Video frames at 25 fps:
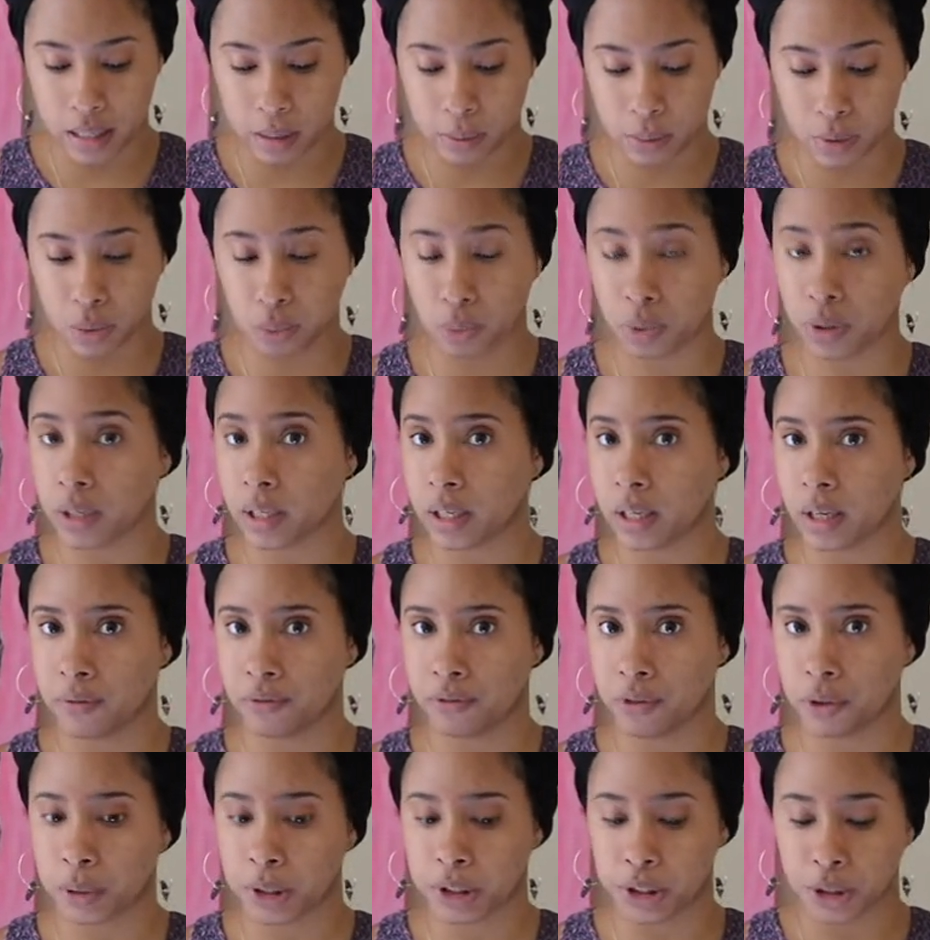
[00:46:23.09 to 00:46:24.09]
it was really
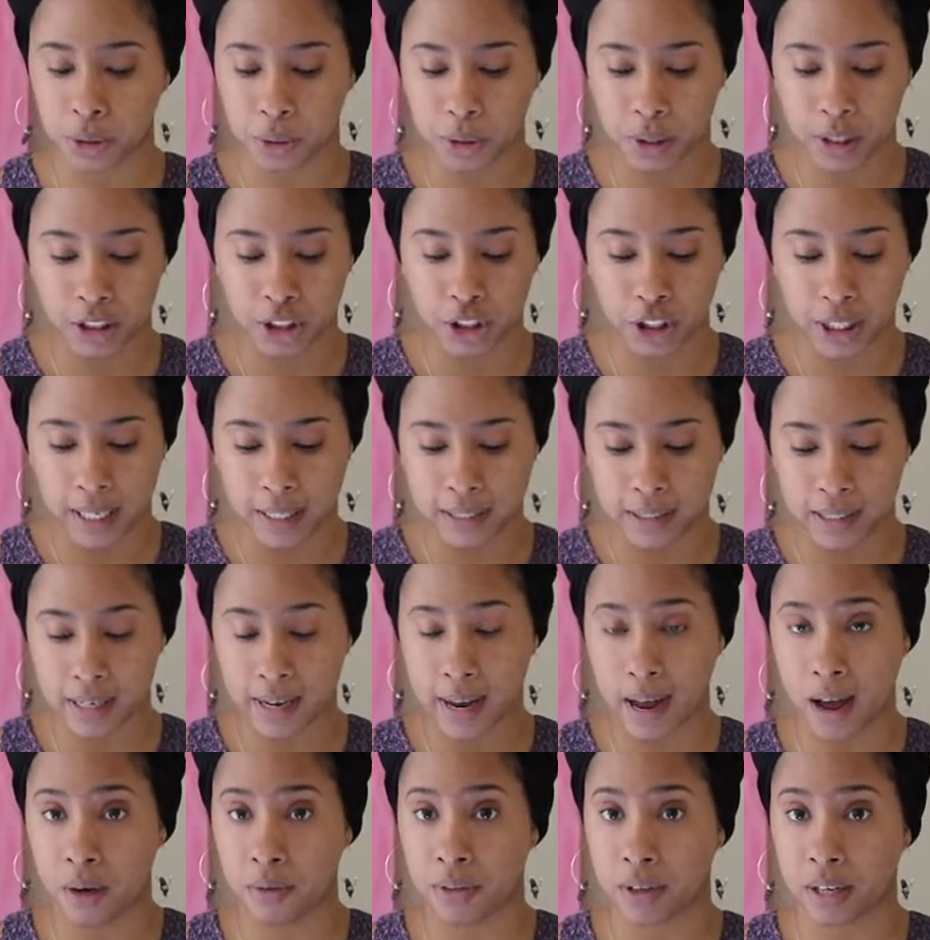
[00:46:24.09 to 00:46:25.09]
influential in changing
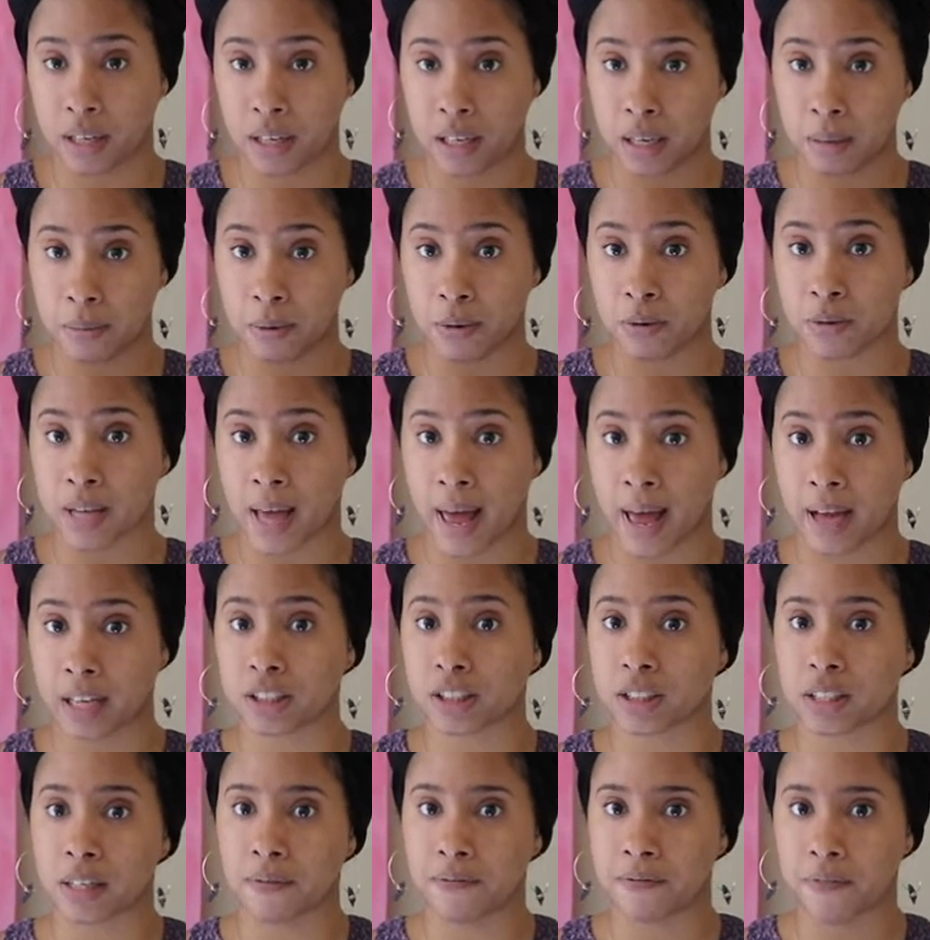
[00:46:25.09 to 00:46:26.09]
how the Hebrews
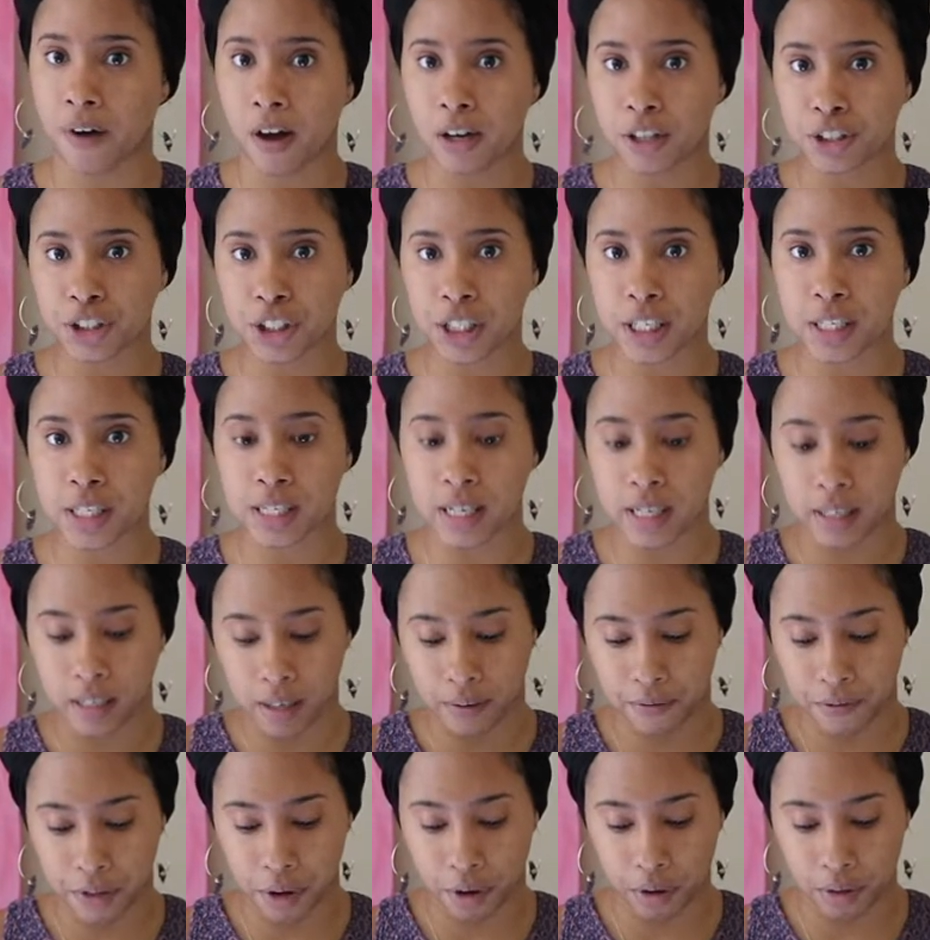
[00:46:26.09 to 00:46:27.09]
actually functioned and
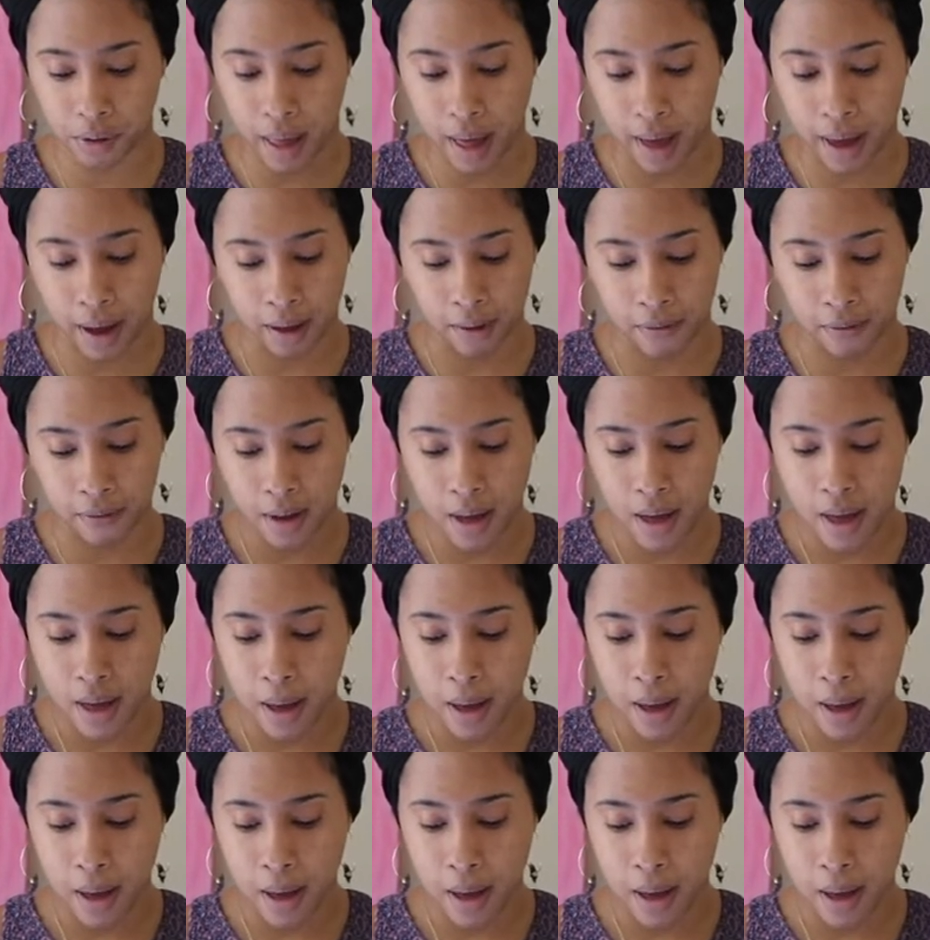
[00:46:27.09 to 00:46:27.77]
lived their life.